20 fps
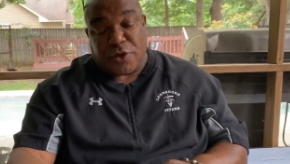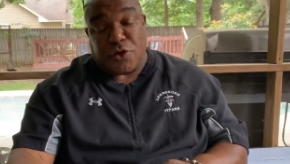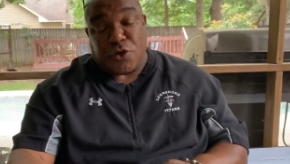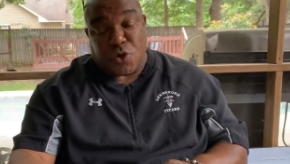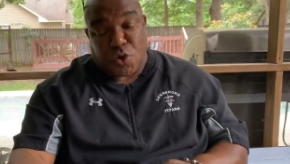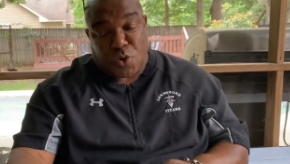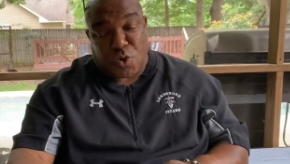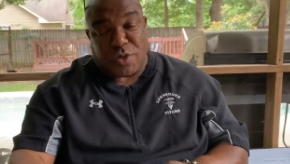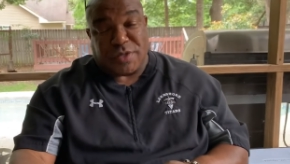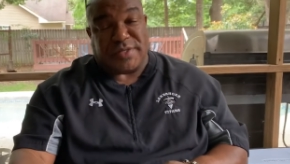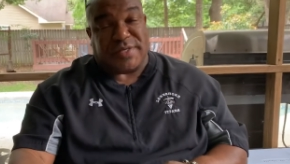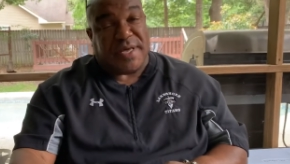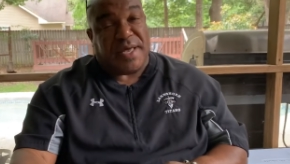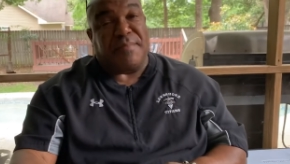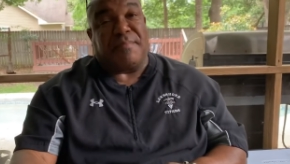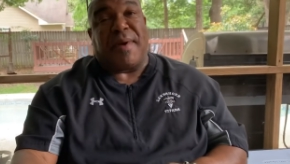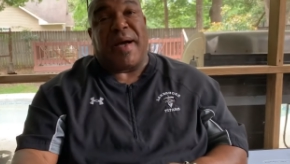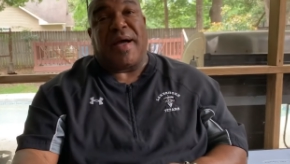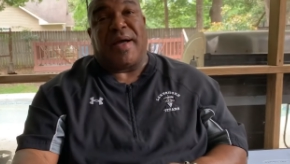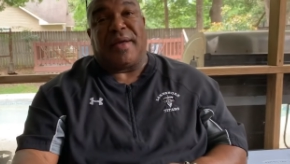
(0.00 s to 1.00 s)
yours
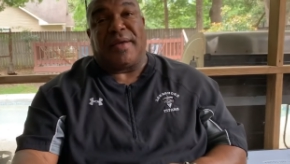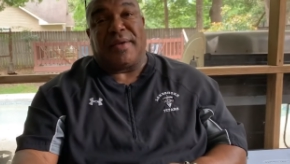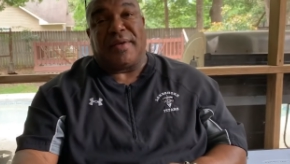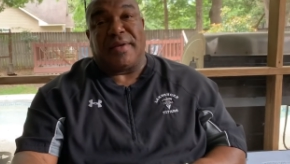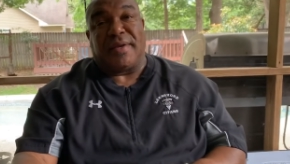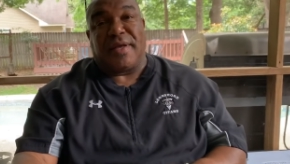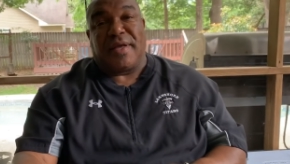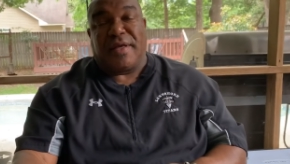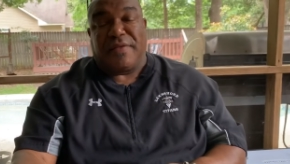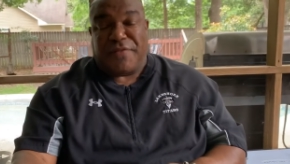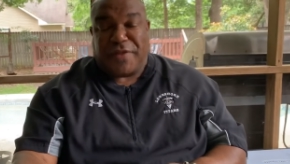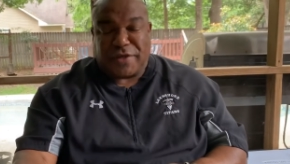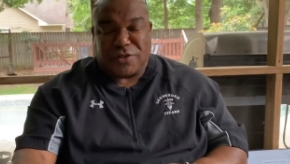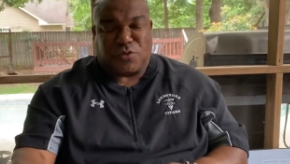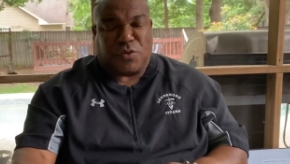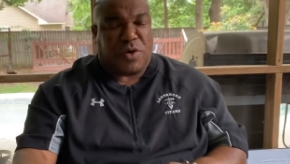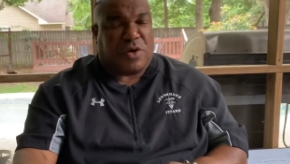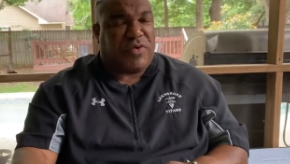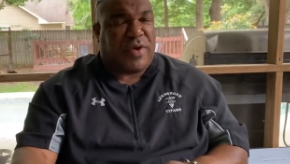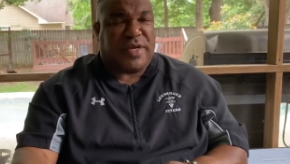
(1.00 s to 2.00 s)
and mine.
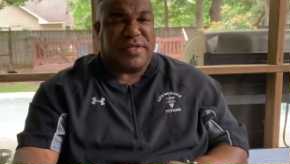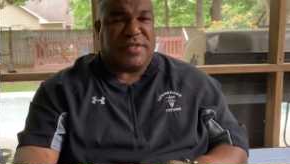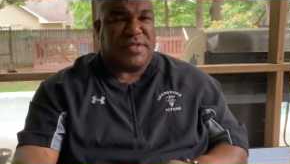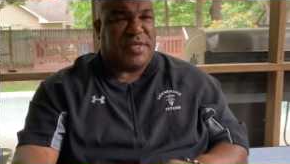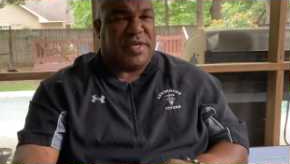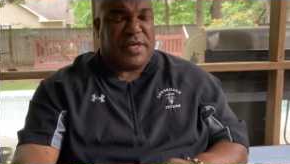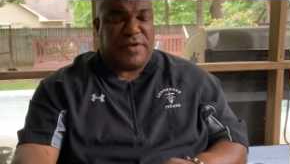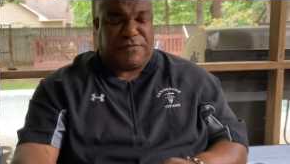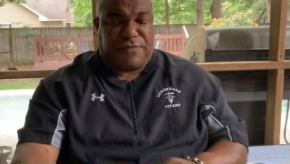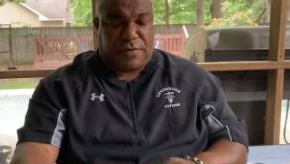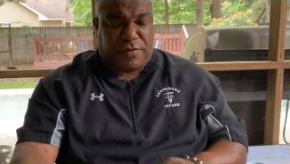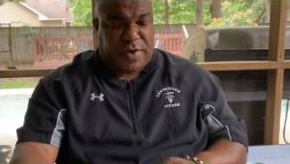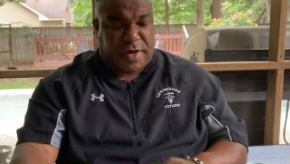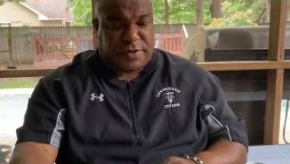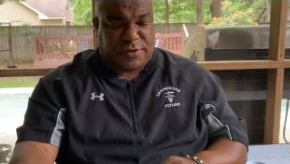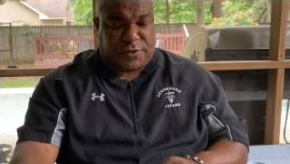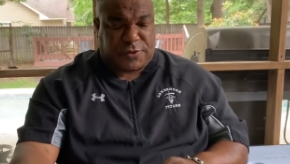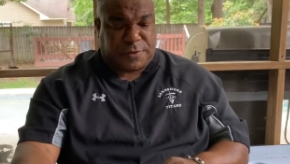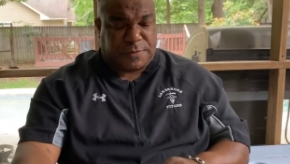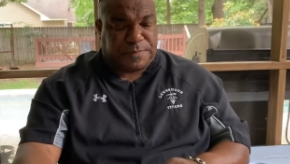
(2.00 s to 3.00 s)
That's what Christ did for
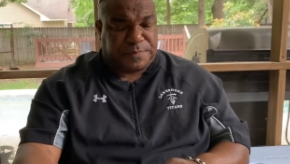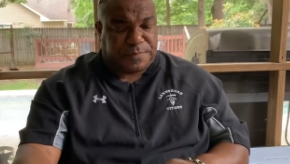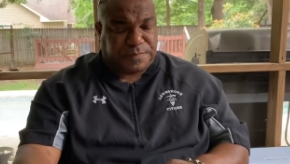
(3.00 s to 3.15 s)
us.